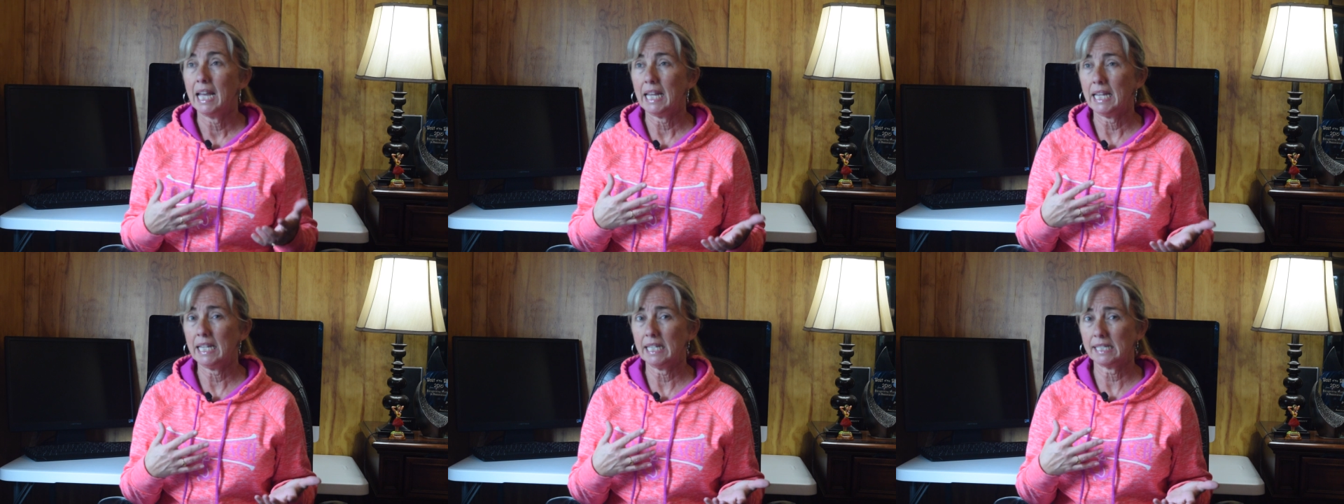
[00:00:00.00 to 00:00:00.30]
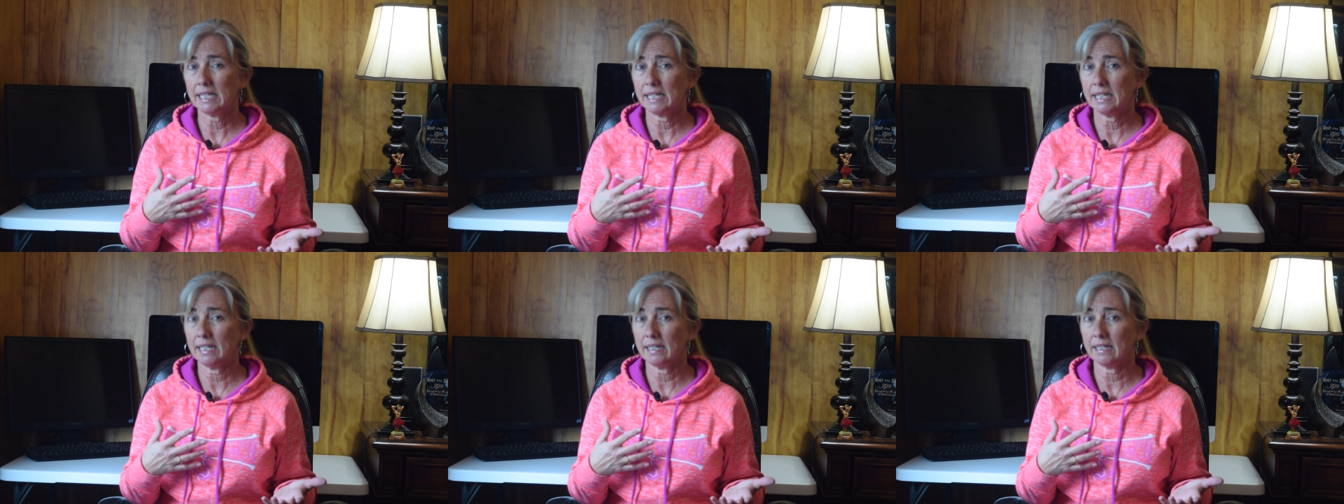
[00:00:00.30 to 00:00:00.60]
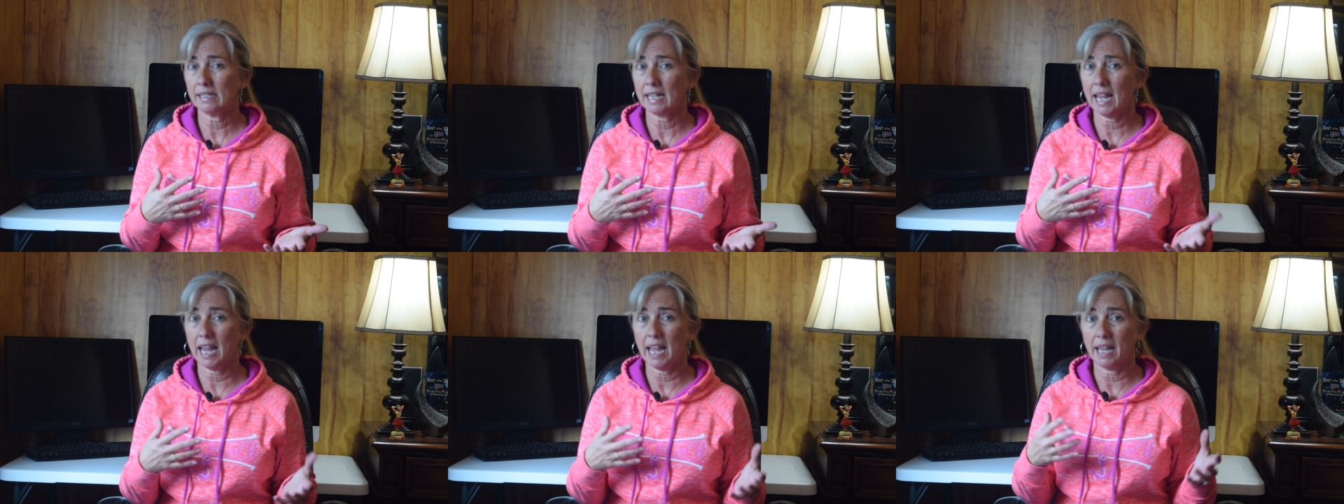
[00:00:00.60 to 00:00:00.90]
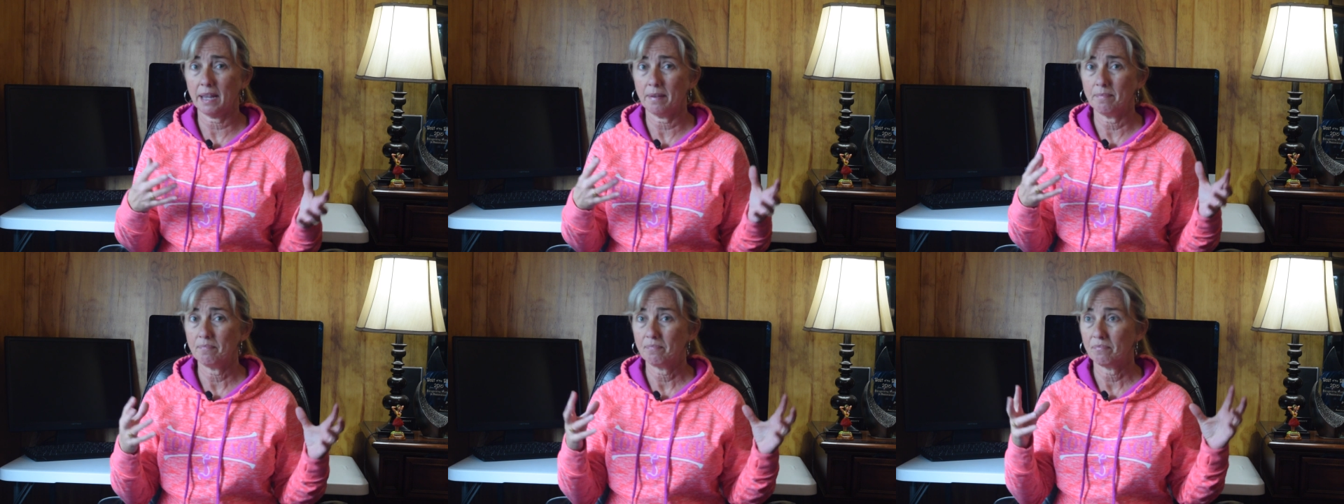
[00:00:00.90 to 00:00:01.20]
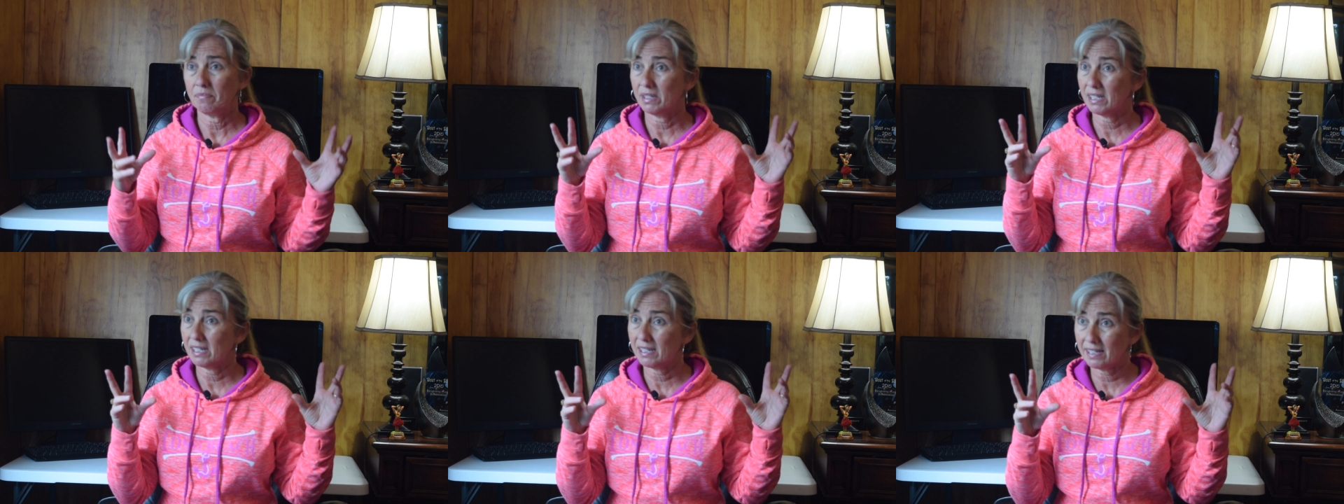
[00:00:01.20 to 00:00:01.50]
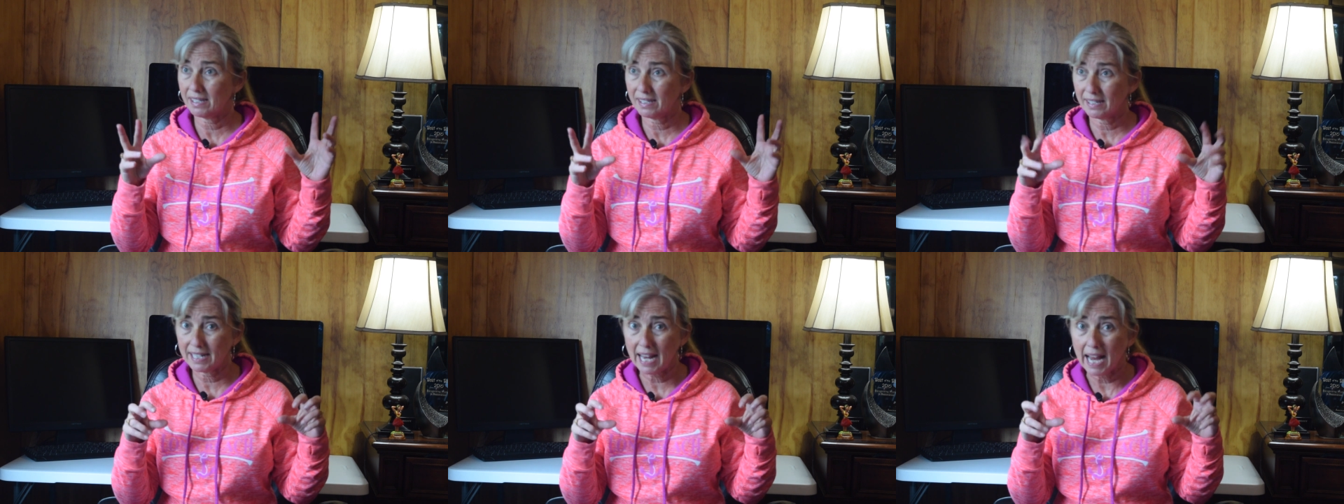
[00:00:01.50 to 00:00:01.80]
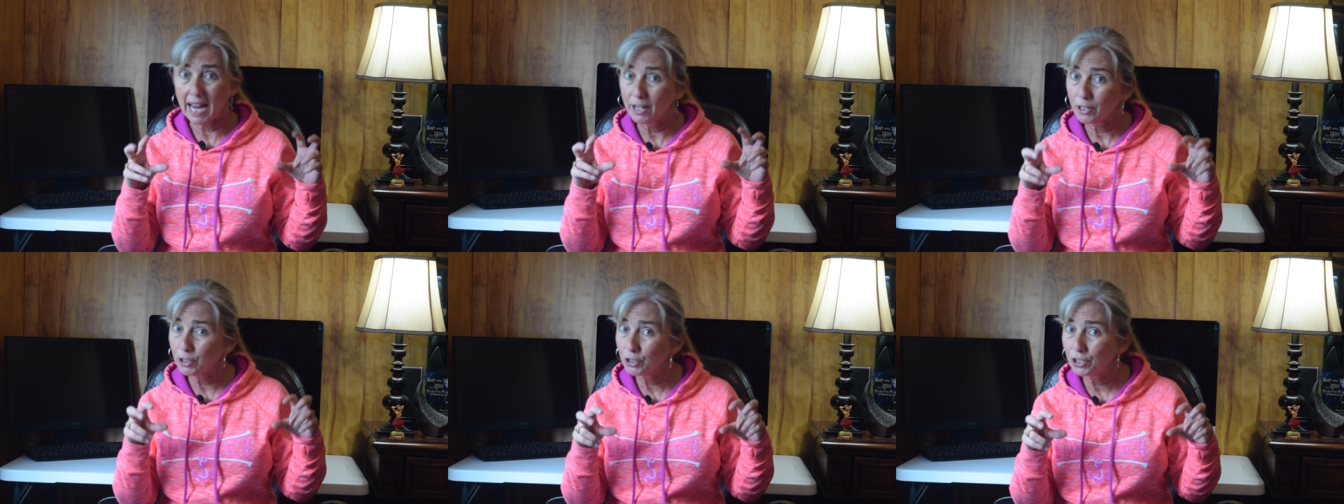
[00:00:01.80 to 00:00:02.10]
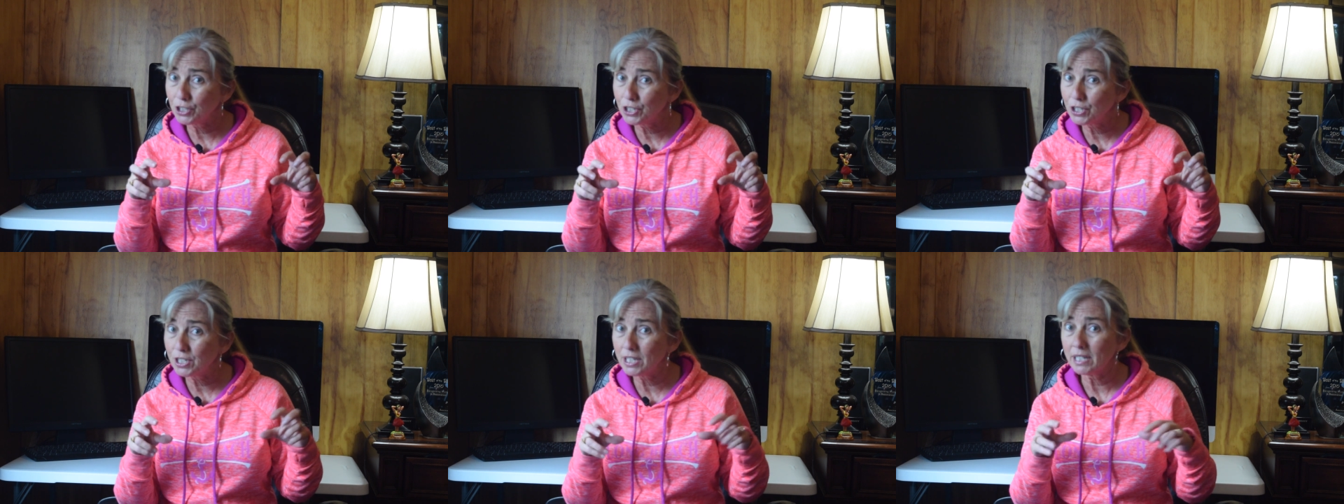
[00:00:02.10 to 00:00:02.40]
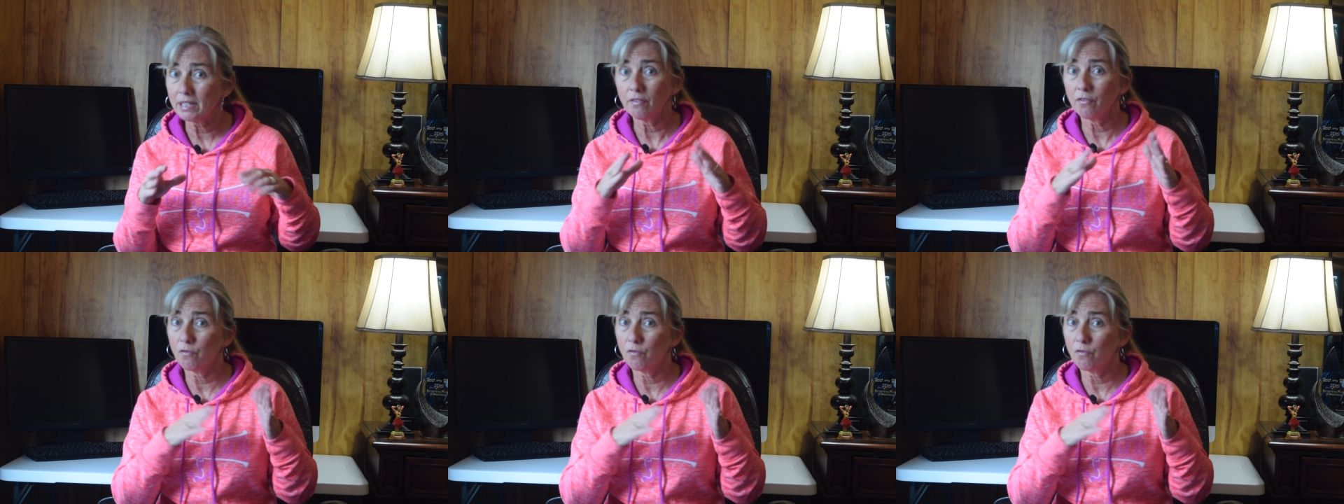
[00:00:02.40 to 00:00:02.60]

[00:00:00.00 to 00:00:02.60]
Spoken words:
Is this a standard